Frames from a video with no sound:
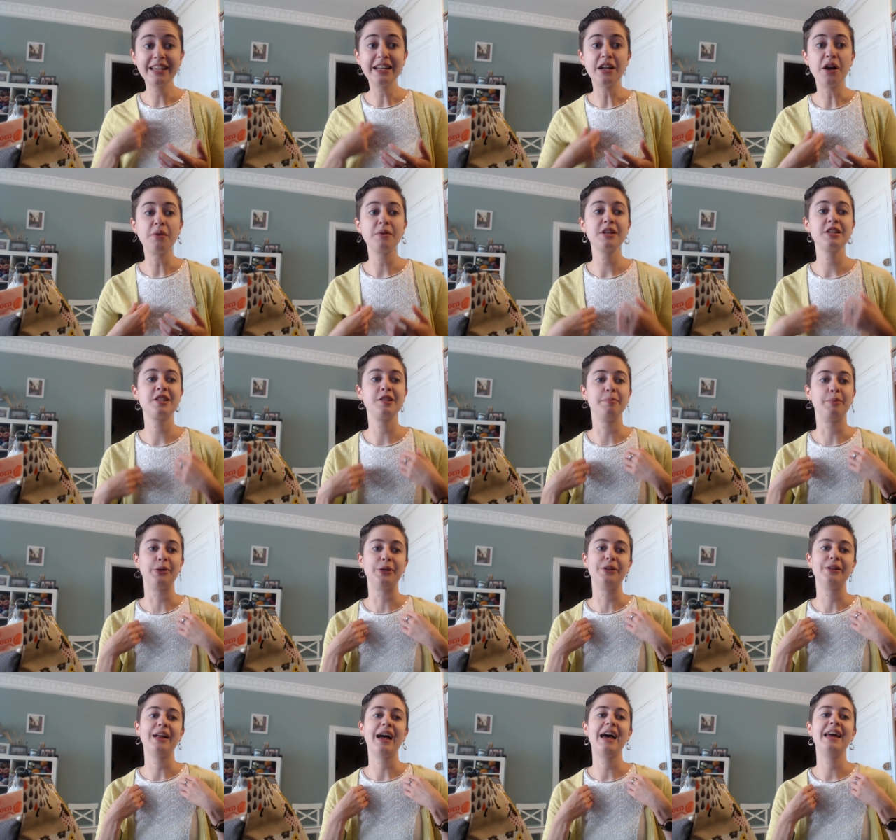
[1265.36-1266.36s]

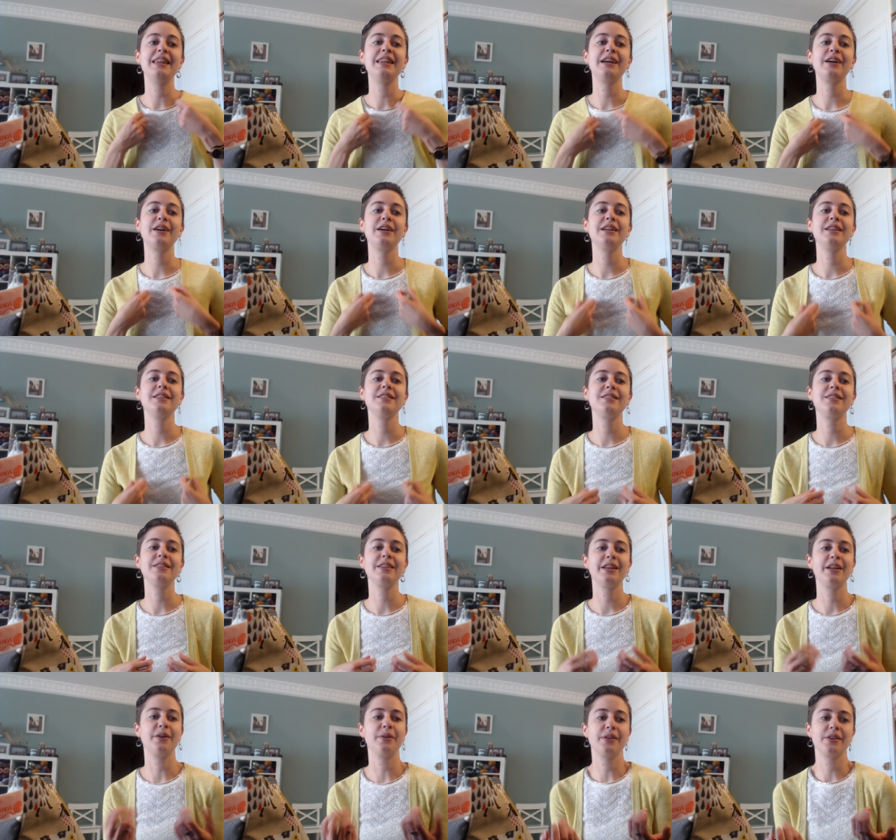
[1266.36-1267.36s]
noticeable, and there is, you
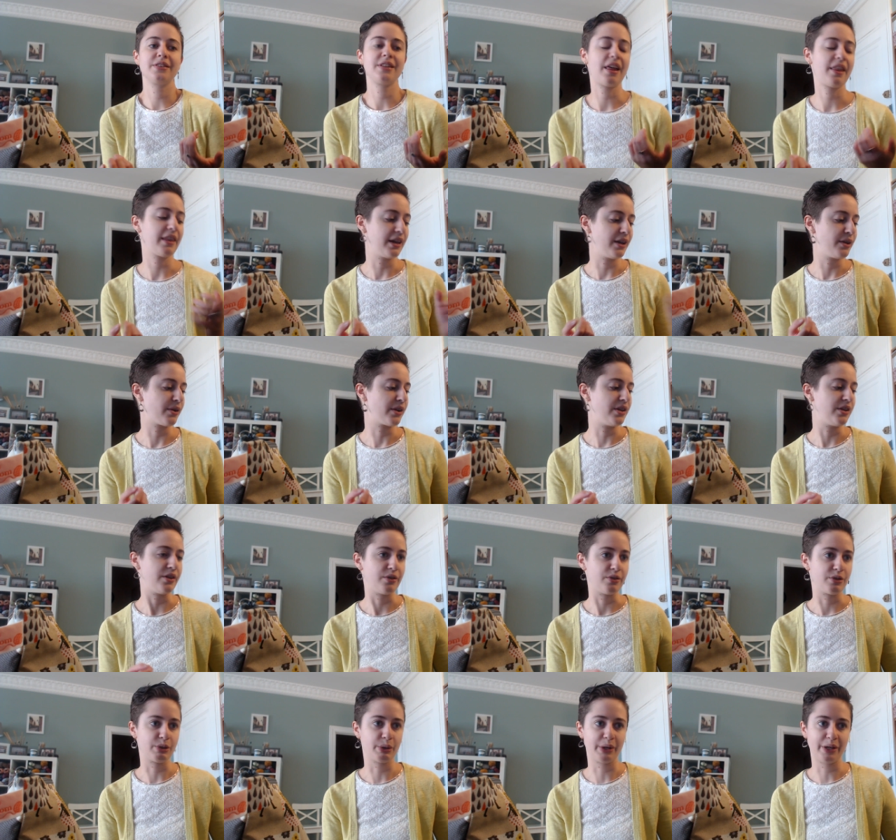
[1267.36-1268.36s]
know, there's nothing you can do
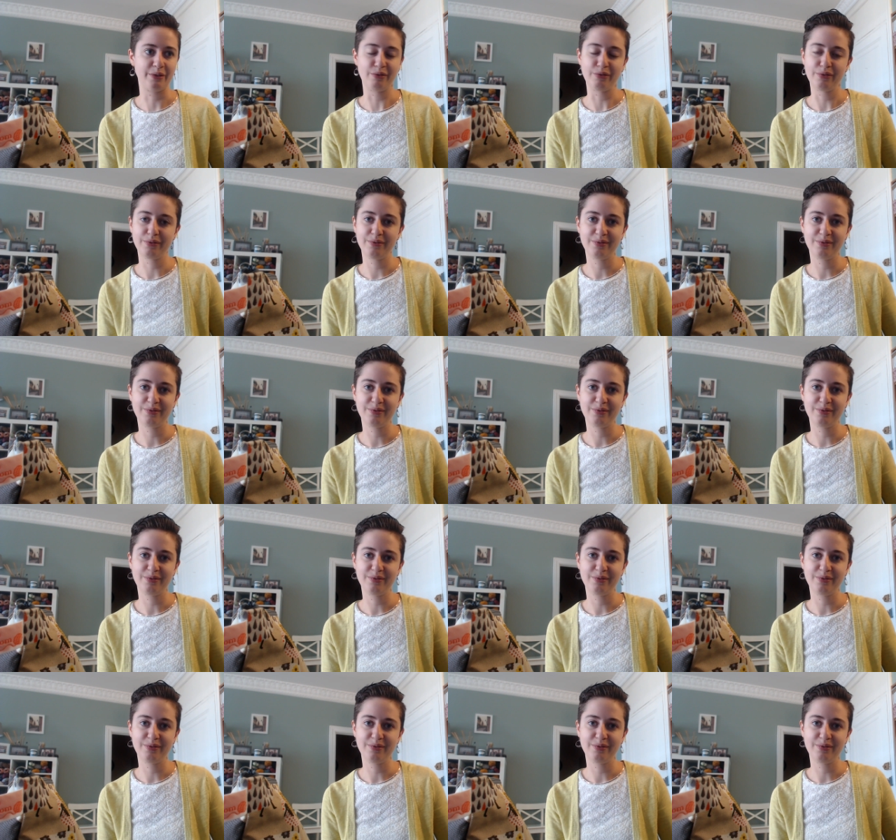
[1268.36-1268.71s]
short of